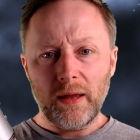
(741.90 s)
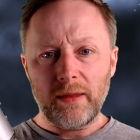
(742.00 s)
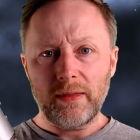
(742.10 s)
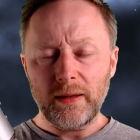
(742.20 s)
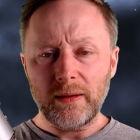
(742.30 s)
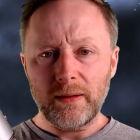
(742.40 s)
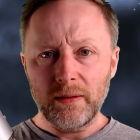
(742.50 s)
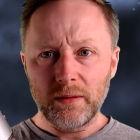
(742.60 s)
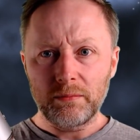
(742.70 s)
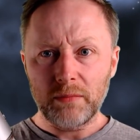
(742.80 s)
I think
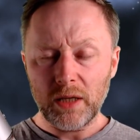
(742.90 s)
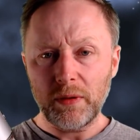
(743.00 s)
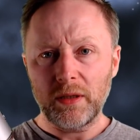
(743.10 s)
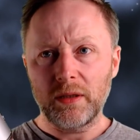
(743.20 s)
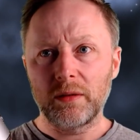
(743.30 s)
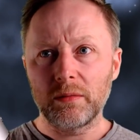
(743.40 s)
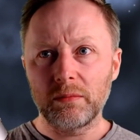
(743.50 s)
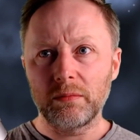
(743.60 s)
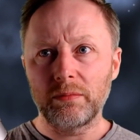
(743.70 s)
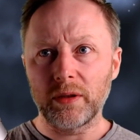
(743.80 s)
maybe
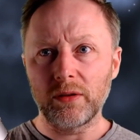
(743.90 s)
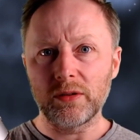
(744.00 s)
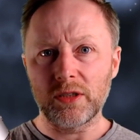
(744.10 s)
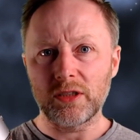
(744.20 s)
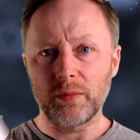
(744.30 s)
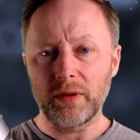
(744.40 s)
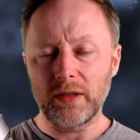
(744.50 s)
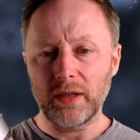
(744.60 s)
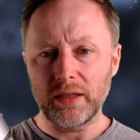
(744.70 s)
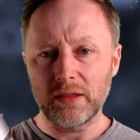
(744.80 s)
because of some of
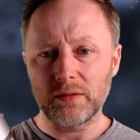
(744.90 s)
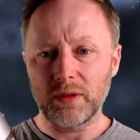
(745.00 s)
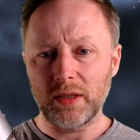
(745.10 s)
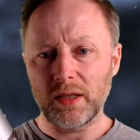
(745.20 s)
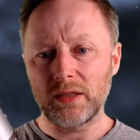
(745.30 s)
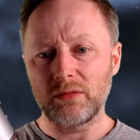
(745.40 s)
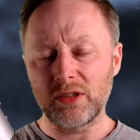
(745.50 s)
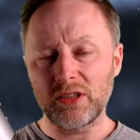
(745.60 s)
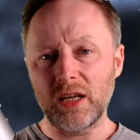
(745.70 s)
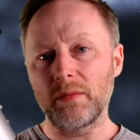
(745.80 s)
the things my dad
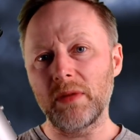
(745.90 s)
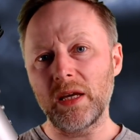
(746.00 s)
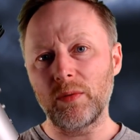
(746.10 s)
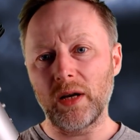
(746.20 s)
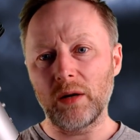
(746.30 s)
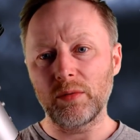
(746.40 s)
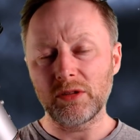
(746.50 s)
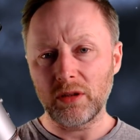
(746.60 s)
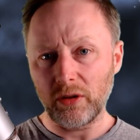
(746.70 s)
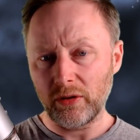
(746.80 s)
would say to me when I
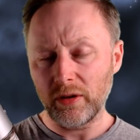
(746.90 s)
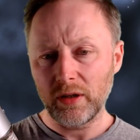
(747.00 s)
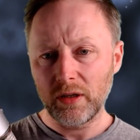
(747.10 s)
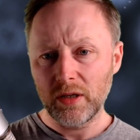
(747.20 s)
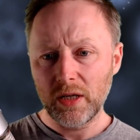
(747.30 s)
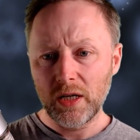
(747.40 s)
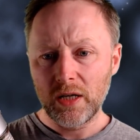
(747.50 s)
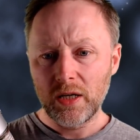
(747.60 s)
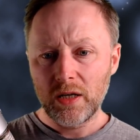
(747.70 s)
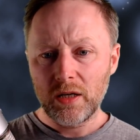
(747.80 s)
was down,
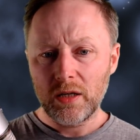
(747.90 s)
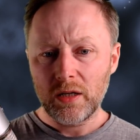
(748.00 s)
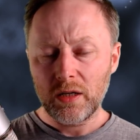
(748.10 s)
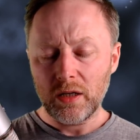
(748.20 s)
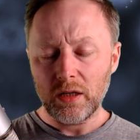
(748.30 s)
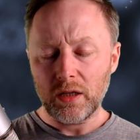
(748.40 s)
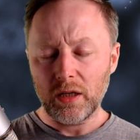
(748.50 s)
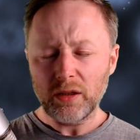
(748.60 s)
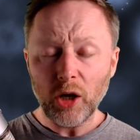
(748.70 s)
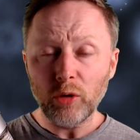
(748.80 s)

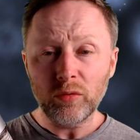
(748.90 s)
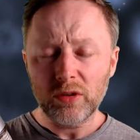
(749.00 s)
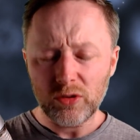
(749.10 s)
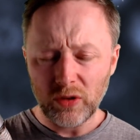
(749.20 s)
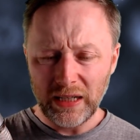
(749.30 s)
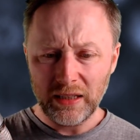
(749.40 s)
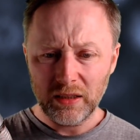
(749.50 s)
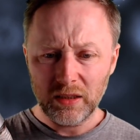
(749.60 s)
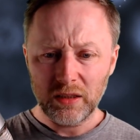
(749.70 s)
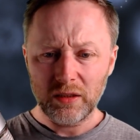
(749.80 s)
that
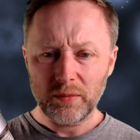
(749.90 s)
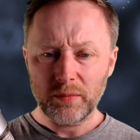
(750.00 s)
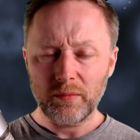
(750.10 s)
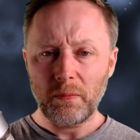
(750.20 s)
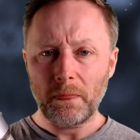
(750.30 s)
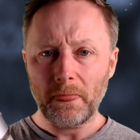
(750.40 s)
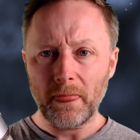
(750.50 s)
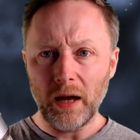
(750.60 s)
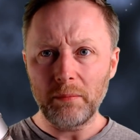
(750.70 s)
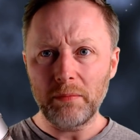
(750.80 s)

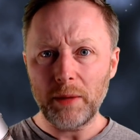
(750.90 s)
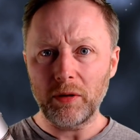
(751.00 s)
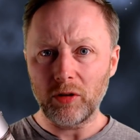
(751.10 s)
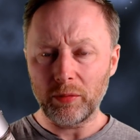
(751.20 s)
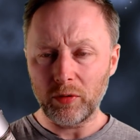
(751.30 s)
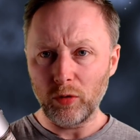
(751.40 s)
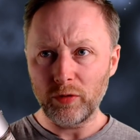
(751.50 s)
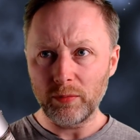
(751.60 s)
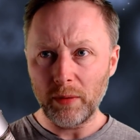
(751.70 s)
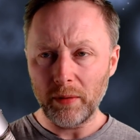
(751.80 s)
maybe rubbed
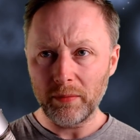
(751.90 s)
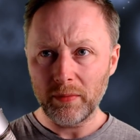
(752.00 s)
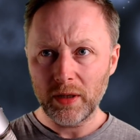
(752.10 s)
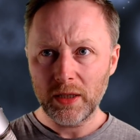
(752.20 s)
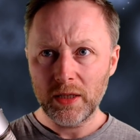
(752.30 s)
off on my mum.